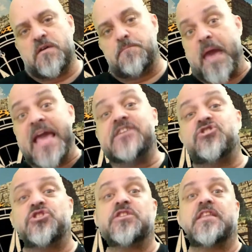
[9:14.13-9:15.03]

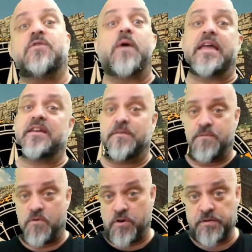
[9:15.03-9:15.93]
patiently waited
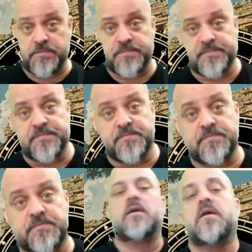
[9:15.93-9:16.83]

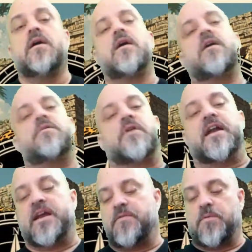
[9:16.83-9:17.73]
for. All right,
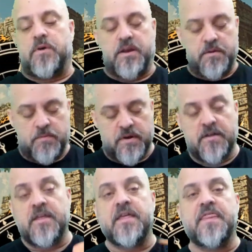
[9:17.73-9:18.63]
everyone.
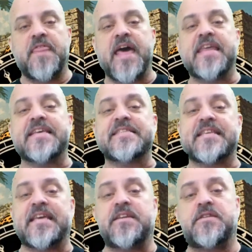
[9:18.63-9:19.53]
Well, that is
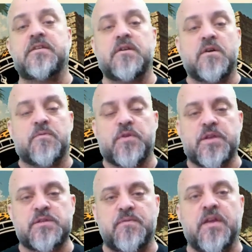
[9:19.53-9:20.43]
it for
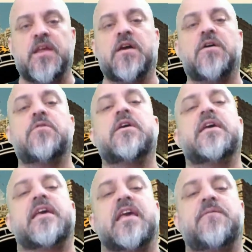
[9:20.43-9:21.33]
this video.
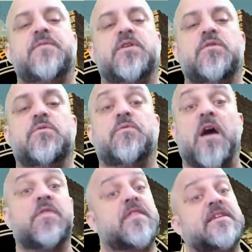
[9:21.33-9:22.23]
If you
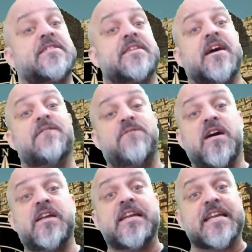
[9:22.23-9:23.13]
found this
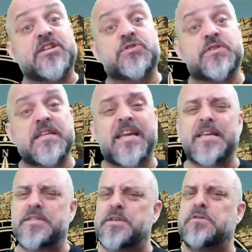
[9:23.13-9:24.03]
fun and interesting,
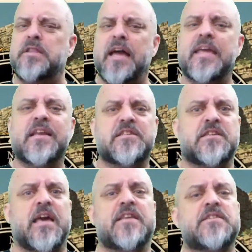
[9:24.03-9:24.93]
consider liking
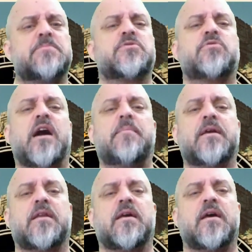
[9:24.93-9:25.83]
and
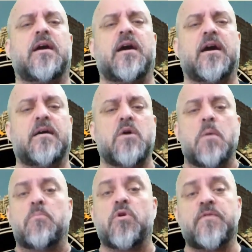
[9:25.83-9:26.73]
subscribing.
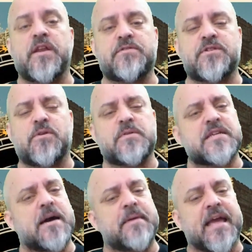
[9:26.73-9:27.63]
More videos are always
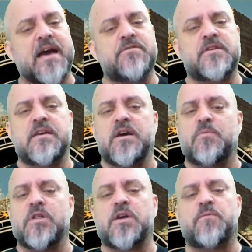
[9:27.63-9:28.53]
coming out.
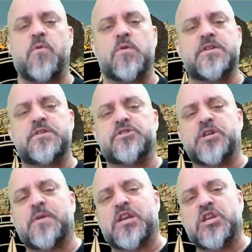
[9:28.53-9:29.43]
We're looking forward to
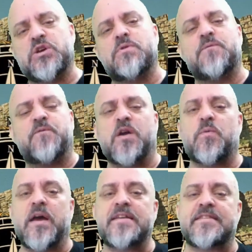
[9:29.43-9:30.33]
sharing new and fun
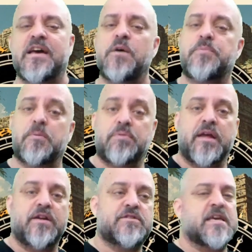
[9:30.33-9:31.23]
ways to help your
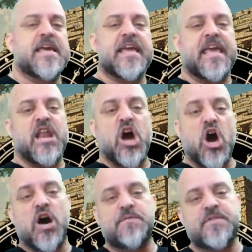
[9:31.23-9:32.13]
players get
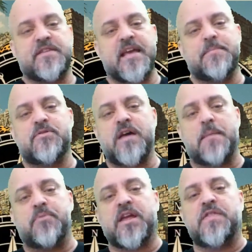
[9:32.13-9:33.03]
off the table and
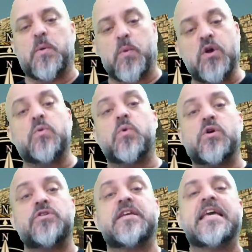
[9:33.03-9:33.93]
bringing the real
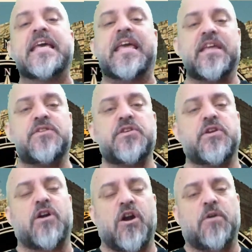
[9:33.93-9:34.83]
world into
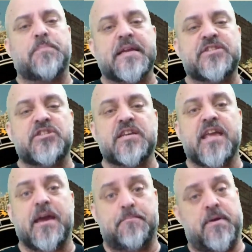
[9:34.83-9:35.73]
your RPG
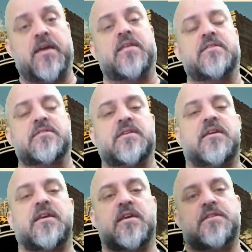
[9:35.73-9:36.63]
campaigns.
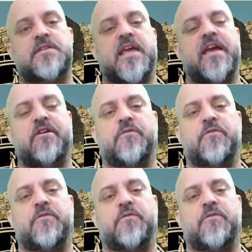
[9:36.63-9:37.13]
Take care,